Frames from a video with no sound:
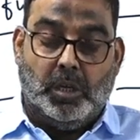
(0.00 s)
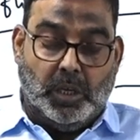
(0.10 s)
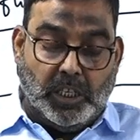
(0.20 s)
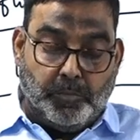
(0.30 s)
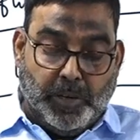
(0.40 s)

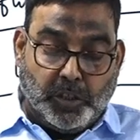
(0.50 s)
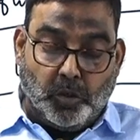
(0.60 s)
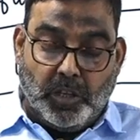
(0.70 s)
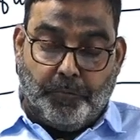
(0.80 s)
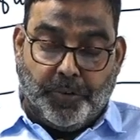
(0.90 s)
is based
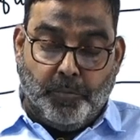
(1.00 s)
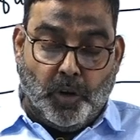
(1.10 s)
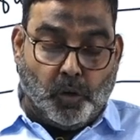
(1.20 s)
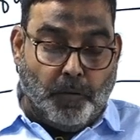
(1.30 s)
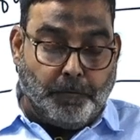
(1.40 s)
on the
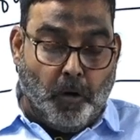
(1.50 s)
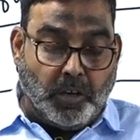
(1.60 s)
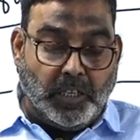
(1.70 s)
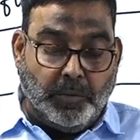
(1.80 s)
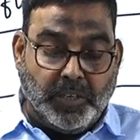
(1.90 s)
framework of
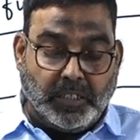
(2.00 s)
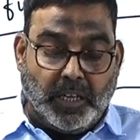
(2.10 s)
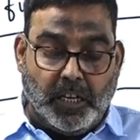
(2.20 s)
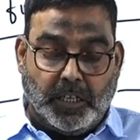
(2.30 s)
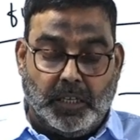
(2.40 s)
cognitive
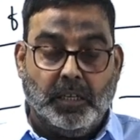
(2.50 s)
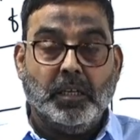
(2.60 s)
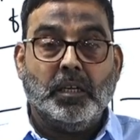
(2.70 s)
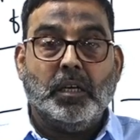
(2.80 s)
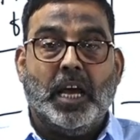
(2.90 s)
rationality
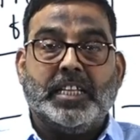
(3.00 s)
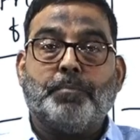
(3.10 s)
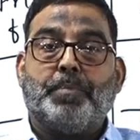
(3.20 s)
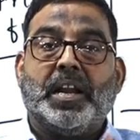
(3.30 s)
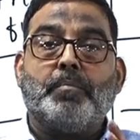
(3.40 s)
as a
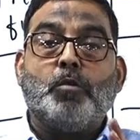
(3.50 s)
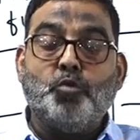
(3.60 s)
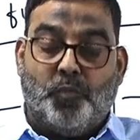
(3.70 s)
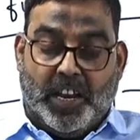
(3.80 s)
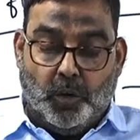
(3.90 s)
paramount
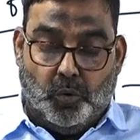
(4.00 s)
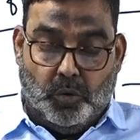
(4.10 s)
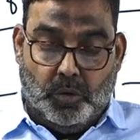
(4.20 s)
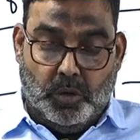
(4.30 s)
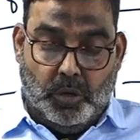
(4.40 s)
value
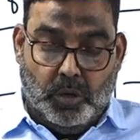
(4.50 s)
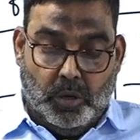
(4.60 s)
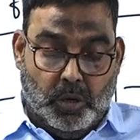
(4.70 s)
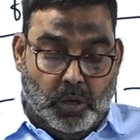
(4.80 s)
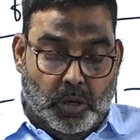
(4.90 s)

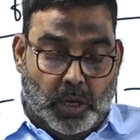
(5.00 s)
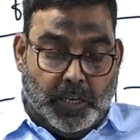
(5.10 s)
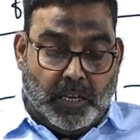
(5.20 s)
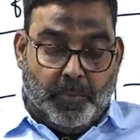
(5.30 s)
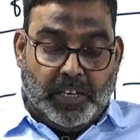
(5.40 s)

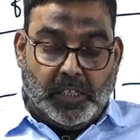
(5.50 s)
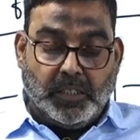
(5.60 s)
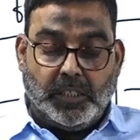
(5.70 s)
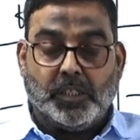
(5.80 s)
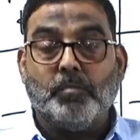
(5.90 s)
in the American
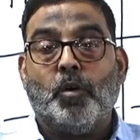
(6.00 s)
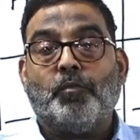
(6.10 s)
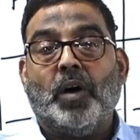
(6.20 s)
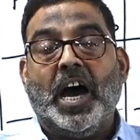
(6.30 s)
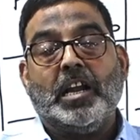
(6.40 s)
system
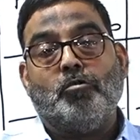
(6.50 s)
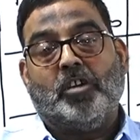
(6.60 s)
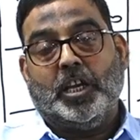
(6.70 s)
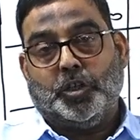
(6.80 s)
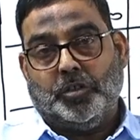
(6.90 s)
of higher
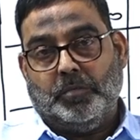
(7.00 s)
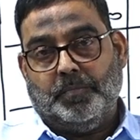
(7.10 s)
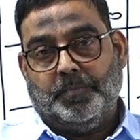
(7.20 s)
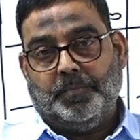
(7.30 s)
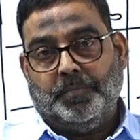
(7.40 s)
education.
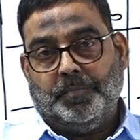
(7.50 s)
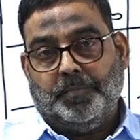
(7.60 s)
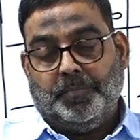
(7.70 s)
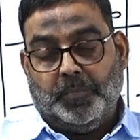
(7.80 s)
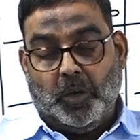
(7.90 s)

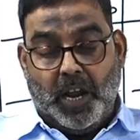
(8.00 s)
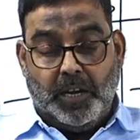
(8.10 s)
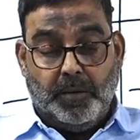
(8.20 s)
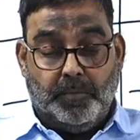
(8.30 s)
All right.